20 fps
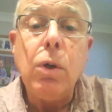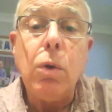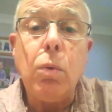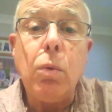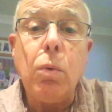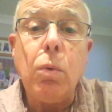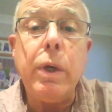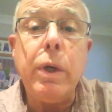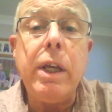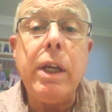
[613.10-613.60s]

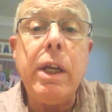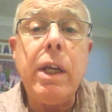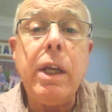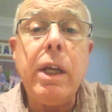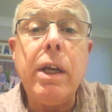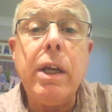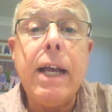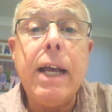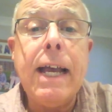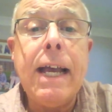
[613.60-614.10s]

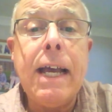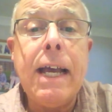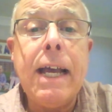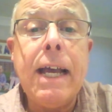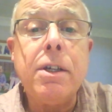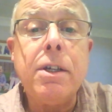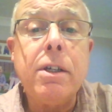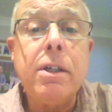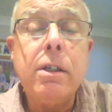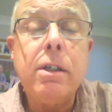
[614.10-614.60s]
We
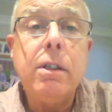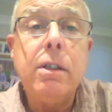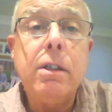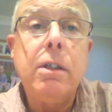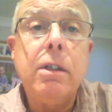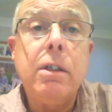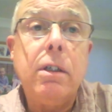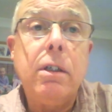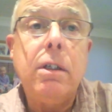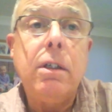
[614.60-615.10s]
had
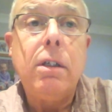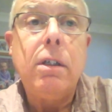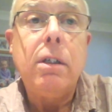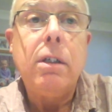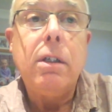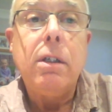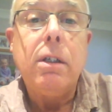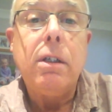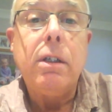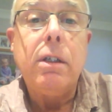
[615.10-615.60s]

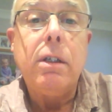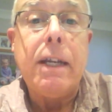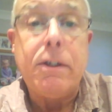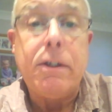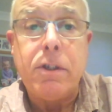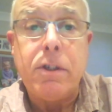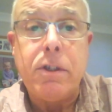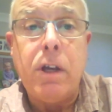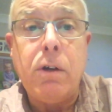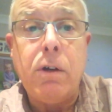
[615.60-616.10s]

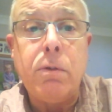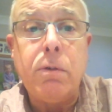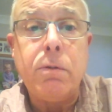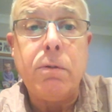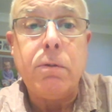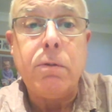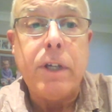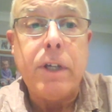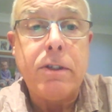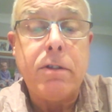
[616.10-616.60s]

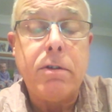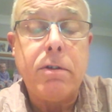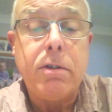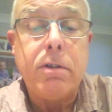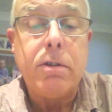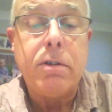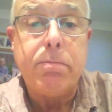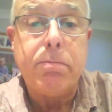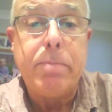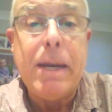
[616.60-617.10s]
ourselves,
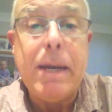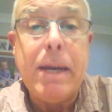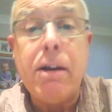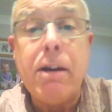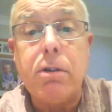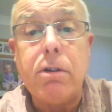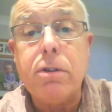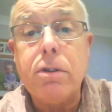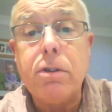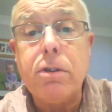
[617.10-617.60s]
as
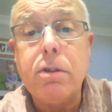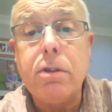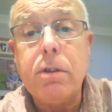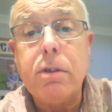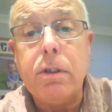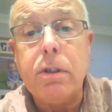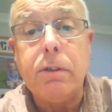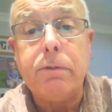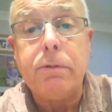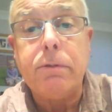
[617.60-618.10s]
parents
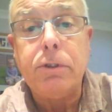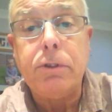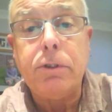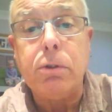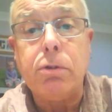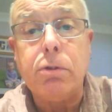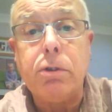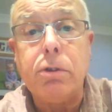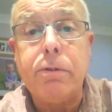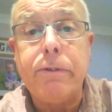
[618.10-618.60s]
of
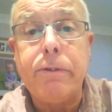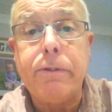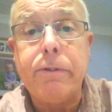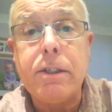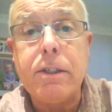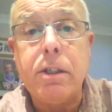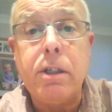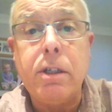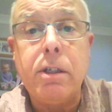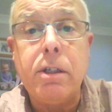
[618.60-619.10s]
children
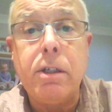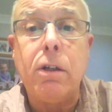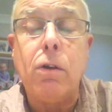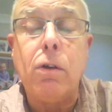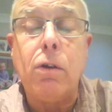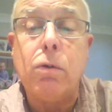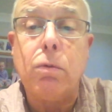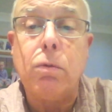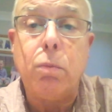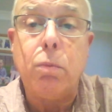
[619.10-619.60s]
affected,
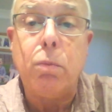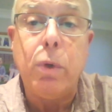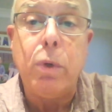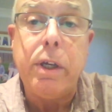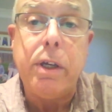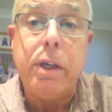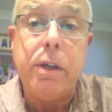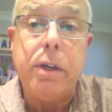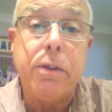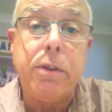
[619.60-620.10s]
along
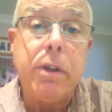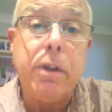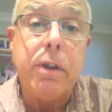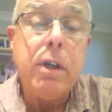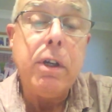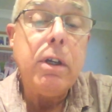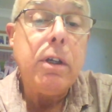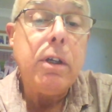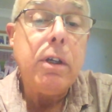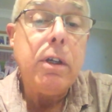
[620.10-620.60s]
with
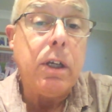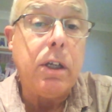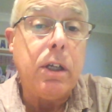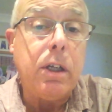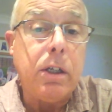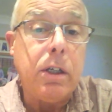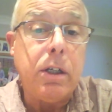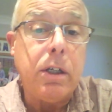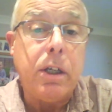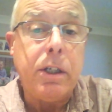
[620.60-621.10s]

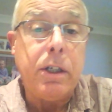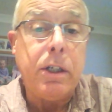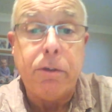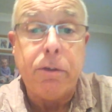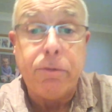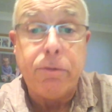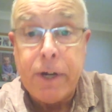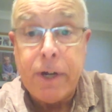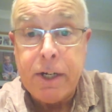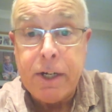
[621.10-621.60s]
another
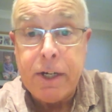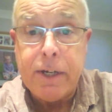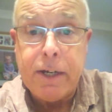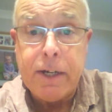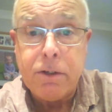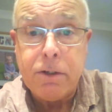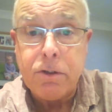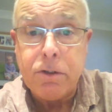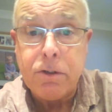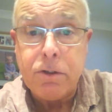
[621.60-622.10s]
friend of
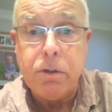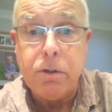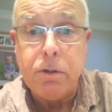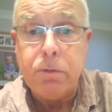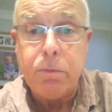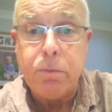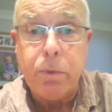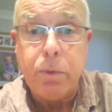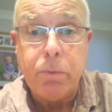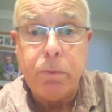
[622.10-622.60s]
ours
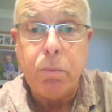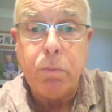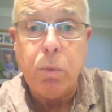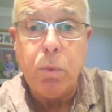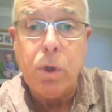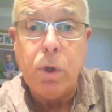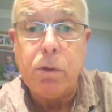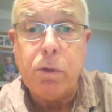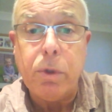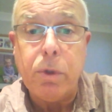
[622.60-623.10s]
who we
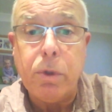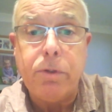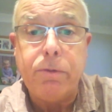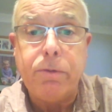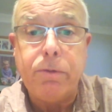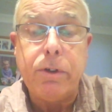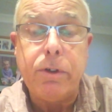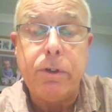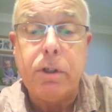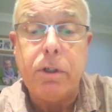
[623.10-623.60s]
worked with
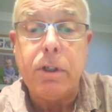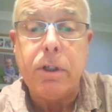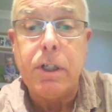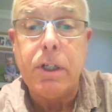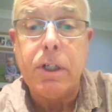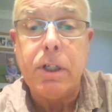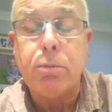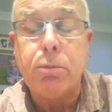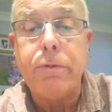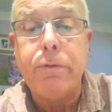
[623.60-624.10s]
for a
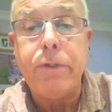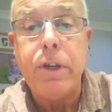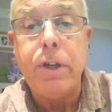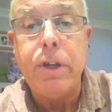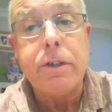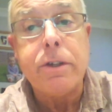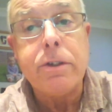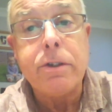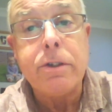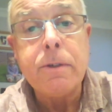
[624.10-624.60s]
number of
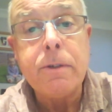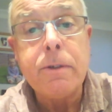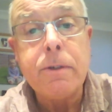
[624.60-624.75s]
years,